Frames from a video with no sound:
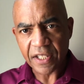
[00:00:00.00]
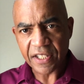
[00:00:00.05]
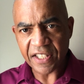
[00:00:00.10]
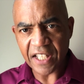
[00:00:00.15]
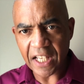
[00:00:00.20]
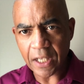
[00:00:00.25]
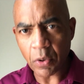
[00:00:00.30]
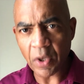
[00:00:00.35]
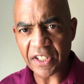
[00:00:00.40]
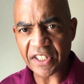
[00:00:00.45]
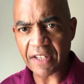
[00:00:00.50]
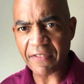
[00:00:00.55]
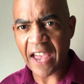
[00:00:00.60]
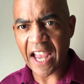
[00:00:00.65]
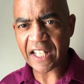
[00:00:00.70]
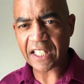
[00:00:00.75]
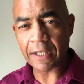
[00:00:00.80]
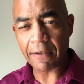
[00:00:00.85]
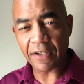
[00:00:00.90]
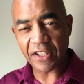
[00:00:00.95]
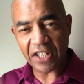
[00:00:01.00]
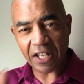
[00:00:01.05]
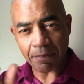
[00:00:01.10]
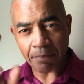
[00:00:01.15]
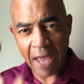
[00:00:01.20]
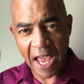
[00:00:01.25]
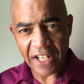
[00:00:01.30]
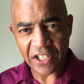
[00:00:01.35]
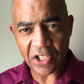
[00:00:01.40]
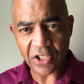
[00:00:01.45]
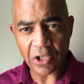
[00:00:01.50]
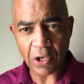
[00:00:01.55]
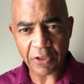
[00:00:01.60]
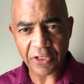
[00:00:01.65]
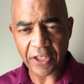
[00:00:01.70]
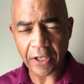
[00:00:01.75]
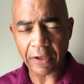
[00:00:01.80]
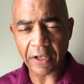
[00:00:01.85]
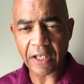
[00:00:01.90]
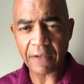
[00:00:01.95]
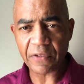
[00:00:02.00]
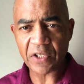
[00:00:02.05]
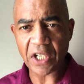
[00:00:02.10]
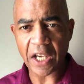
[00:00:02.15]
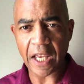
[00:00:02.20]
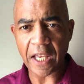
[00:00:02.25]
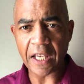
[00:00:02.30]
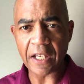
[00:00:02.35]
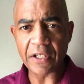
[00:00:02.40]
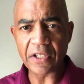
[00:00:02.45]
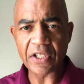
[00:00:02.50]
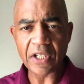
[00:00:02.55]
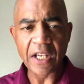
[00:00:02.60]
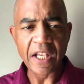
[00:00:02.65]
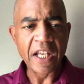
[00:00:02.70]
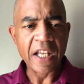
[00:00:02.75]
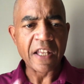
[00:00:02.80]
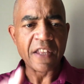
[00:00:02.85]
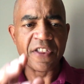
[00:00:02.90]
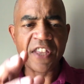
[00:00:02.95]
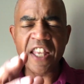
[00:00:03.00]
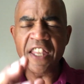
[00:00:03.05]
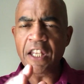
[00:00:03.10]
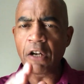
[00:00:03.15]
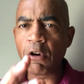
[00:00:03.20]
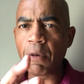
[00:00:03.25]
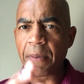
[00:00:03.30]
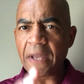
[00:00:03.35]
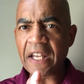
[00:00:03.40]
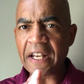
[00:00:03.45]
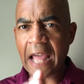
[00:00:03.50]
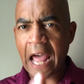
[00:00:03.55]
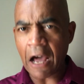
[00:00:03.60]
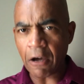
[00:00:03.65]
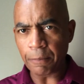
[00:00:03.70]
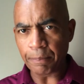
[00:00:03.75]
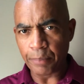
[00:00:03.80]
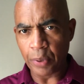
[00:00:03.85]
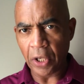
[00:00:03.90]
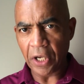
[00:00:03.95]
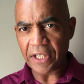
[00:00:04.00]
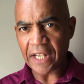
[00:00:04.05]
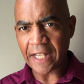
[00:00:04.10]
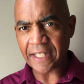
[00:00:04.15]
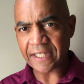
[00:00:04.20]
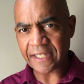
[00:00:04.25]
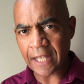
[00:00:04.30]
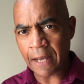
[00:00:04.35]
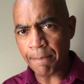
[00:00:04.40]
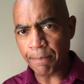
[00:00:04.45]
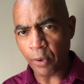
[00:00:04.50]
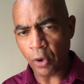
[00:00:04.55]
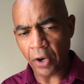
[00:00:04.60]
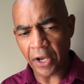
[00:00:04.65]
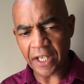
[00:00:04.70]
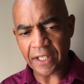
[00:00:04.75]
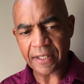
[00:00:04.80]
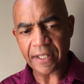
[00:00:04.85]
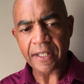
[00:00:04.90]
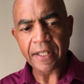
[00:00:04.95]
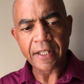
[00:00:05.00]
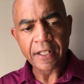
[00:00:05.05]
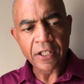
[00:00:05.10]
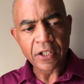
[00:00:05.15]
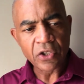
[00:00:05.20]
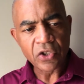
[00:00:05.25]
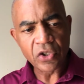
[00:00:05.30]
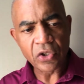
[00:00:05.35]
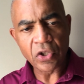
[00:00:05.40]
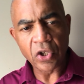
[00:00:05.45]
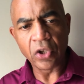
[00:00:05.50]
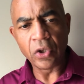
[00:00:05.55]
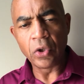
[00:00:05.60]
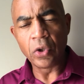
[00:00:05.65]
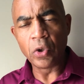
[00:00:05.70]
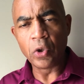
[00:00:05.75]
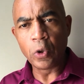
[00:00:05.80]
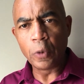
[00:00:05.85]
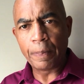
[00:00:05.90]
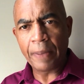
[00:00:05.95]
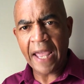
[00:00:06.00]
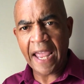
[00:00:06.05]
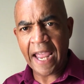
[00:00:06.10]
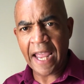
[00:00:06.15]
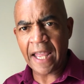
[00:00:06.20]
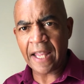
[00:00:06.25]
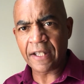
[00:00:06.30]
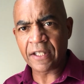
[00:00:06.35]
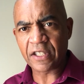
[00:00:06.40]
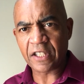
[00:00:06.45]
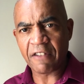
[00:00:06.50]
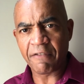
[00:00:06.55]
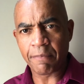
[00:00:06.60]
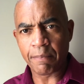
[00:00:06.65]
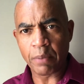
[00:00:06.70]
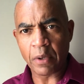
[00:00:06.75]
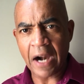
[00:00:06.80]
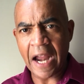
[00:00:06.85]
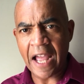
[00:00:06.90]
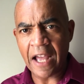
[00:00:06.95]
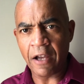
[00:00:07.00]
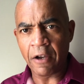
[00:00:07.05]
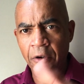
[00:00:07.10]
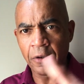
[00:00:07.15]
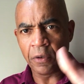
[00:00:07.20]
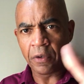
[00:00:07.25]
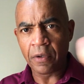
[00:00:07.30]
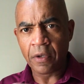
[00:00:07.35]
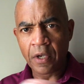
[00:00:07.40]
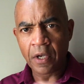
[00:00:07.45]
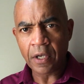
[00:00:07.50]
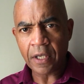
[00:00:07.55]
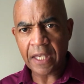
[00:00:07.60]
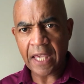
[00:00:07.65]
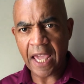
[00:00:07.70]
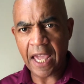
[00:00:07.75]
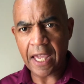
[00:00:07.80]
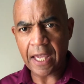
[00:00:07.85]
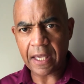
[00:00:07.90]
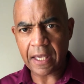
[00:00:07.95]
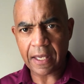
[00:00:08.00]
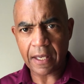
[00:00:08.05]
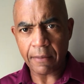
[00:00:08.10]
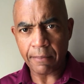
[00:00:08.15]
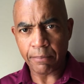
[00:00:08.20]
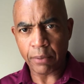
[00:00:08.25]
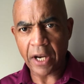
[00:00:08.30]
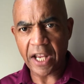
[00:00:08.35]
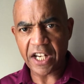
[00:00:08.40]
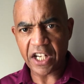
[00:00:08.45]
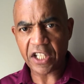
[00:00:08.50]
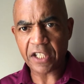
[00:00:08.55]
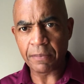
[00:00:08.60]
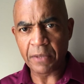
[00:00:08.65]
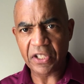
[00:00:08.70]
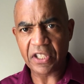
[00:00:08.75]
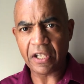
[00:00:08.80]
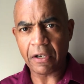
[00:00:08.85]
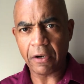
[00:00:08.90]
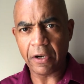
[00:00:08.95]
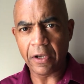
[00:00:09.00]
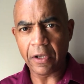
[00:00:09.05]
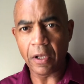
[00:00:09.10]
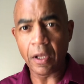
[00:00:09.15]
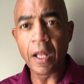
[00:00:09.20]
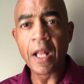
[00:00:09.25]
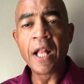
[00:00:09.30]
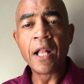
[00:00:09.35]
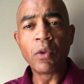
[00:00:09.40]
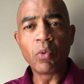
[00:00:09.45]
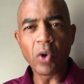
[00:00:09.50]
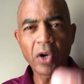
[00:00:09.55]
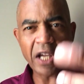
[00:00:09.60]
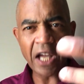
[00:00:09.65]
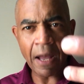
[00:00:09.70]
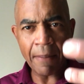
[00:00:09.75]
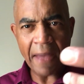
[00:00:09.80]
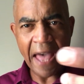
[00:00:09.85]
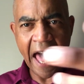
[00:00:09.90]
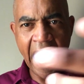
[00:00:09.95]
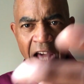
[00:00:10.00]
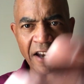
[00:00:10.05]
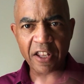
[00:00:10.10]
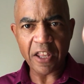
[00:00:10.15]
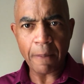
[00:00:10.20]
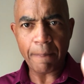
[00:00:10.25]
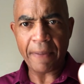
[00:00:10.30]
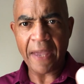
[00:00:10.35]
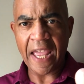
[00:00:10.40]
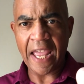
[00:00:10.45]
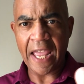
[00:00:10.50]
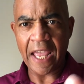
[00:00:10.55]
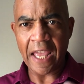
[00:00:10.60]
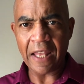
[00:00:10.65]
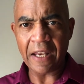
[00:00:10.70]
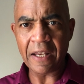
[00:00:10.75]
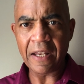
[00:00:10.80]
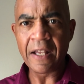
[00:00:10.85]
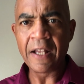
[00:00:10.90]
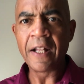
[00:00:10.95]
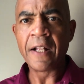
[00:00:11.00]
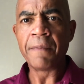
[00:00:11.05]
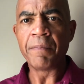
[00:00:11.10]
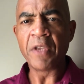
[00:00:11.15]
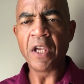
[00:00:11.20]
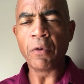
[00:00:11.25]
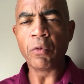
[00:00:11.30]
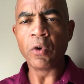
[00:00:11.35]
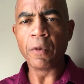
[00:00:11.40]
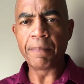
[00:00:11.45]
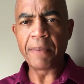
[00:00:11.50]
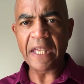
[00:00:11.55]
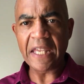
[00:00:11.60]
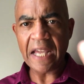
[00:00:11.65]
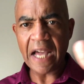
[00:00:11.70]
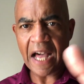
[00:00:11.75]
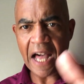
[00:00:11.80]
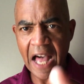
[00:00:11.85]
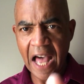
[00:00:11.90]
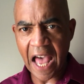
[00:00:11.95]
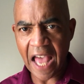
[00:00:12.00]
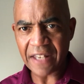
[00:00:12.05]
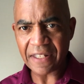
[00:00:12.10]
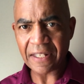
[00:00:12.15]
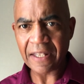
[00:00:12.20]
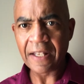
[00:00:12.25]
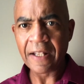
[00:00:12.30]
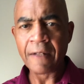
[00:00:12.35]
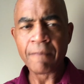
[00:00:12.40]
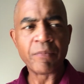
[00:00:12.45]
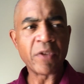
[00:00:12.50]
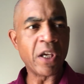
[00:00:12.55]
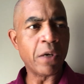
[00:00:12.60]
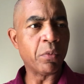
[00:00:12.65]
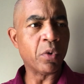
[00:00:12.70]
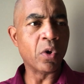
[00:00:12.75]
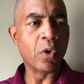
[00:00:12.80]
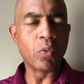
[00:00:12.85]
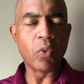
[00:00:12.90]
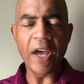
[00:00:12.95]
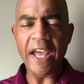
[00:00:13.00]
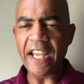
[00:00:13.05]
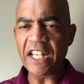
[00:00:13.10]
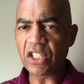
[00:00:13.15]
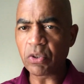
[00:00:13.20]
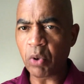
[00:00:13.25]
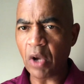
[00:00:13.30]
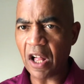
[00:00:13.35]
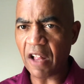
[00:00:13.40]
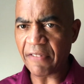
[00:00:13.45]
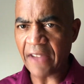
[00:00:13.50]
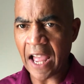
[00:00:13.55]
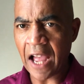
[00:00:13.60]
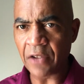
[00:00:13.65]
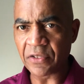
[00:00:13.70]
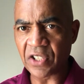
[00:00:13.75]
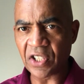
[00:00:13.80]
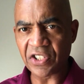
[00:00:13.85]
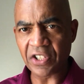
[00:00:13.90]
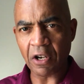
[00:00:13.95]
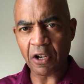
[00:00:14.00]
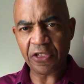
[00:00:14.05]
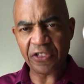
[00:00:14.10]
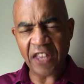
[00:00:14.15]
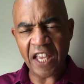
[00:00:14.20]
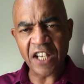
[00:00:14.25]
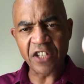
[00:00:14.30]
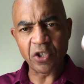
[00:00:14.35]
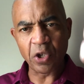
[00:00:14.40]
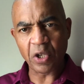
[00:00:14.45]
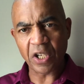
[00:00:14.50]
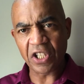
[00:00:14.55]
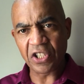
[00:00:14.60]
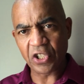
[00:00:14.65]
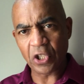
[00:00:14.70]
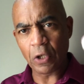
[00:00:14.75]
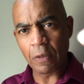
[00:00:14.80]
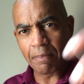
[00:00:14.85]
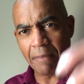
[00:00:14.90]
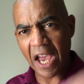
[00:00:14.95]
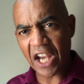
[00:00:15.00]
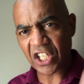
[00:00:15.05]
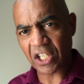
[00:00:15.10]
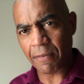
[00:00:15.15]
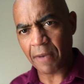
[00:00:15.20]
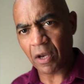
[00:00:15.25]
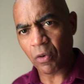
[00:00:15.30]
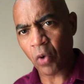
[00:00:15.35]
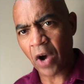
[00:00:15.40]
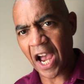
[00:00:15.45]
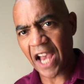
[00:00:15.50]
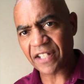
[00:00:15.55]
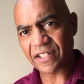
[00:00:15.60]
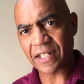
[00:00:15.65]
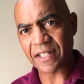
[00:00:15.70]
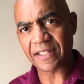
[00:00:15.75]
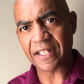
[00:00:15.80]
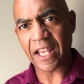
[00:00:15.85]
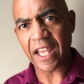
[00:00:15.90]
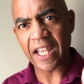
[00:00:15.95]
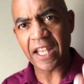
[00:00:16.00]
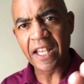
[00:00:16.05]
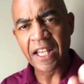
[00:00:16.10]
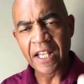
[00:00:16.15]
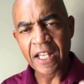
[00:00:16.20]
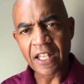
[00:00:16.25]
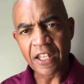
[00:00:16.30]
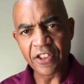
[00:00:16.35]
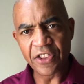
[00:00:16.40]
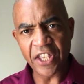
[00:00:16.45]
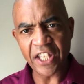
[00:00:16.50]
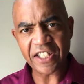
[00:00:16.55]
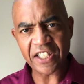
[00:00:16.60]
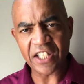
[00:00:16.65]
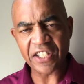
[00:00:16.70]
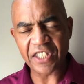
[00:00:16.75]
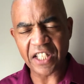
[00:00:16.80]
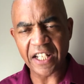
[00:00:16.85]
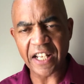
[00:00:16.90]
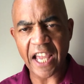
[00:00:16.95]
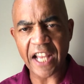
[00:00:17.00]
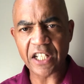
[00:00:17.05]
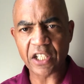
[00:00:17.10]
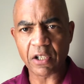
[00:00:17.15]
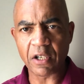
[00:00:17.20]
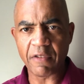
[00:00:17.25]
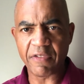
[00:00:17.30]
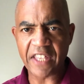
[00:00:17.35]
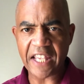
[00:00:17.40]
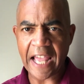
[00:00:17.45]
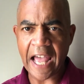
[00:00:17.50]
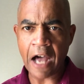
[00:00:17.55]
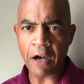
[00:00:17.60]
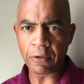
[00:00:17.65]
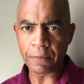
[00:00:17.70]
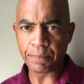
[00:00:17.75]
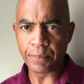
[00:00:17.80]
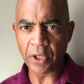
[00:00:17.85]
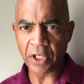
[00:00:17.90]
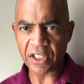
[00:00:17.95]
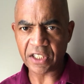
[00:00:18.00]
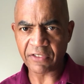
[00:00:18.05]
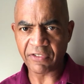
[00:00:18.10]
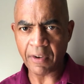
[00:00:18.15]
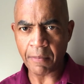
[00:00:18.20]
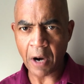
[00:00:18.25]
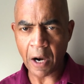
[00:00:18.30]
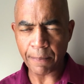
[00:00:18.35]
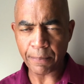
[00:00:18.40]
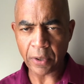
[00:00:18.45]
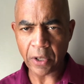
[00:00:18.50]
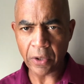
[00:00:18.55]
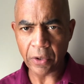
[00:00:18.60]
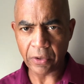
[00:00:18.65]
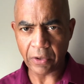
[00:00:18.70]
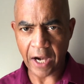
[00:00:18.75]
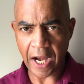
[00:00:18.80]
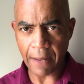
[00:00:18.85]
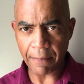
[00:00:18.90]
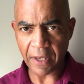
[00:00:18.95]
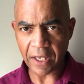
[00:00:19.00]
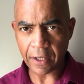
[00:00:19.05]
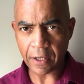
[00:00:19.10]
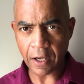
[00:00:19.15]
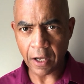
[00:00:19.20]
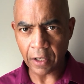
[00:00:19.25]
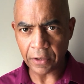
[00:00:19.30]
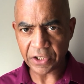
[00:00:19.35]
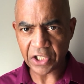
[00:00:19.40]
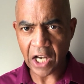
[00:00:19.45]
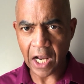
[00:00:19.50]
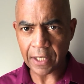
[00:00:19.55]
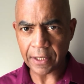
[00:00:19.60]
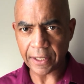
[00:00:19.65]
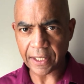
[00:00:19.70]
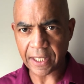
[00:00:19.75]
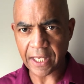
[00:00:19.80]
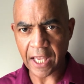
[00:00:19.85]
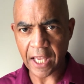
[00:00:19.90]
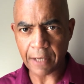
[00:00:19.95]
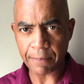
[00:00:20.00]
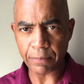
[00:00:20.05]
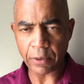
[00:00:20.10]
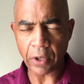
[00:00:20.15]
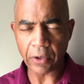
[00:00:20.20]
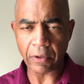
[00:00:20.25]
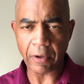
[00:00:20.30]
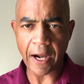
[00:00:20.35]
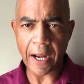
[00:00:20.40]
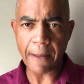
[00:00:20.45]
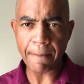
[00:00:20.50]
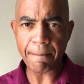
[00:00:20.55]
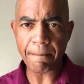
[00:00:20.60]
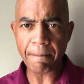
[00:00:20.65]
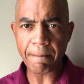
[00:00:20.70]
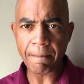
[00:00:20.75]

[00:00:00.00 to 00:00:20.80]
sequence of activity that matches your theory of change. Then there will be an output. At some point, 2 pans of brown cake, breadish material will come out of the pan. It will be hot. It will weigh 12 ounces. There are things you can do measurement-wise to say, this is the nature of the outputs from our programming called chocolate cake program.